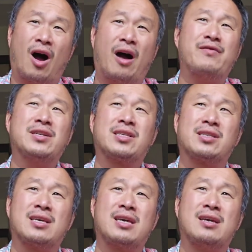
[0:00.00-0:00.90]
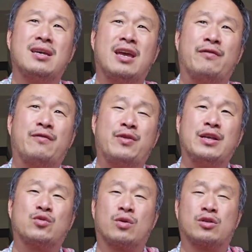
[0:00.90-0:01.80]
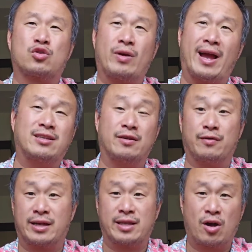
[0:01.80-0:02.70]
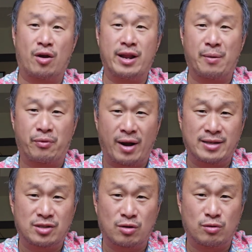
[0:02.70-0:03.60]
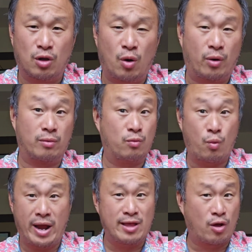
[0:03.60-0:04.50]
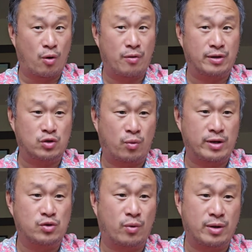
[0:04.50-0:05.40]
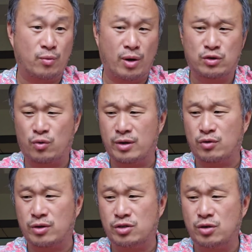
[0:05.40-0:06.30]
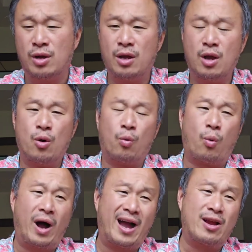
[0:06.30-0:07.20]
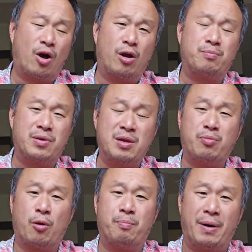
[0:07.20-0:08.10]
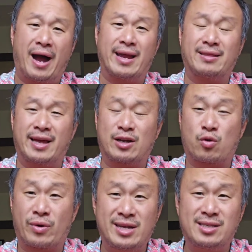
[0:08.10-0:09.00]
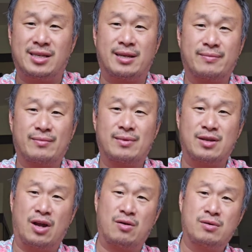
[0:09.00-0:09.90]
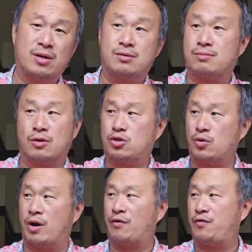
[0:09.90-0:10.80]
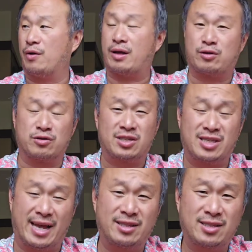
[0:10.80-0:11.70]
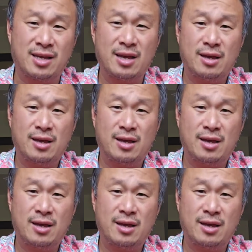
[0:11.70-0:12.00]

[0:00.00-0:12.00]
Obviously, if things were attractive like they are now, prices are lower, way lower than 2021, 2022. Why aren't people buying like crazy? You know, don't you want to fill out those sets?